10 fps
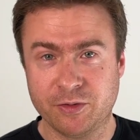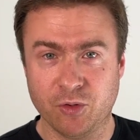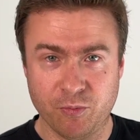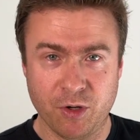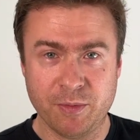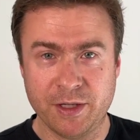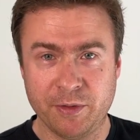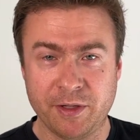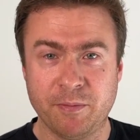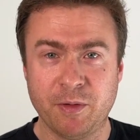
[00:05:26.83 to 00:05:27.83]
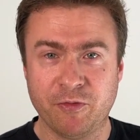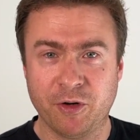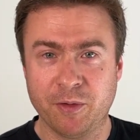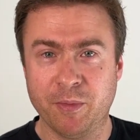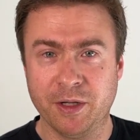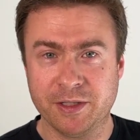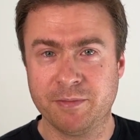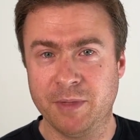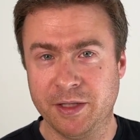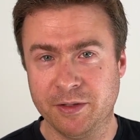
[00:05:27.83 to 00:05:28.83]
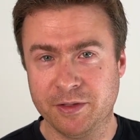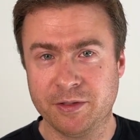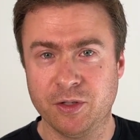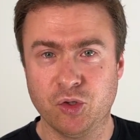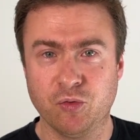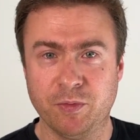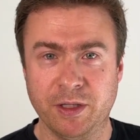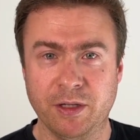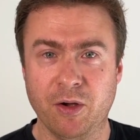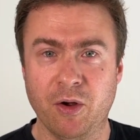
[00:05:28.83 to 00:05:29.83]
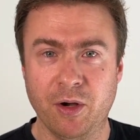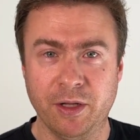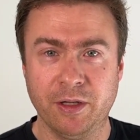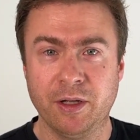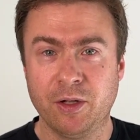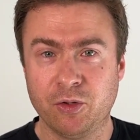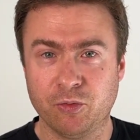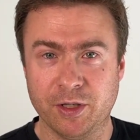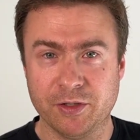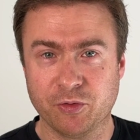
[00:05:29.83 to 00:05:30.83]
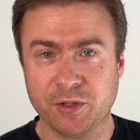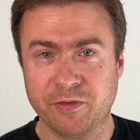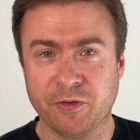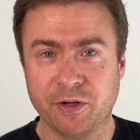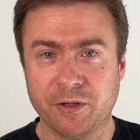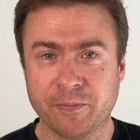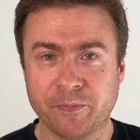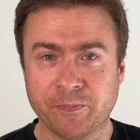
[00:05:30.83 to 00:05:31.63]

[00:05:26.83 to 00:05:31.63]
So probably they will get it before, but latest it should be early 2024.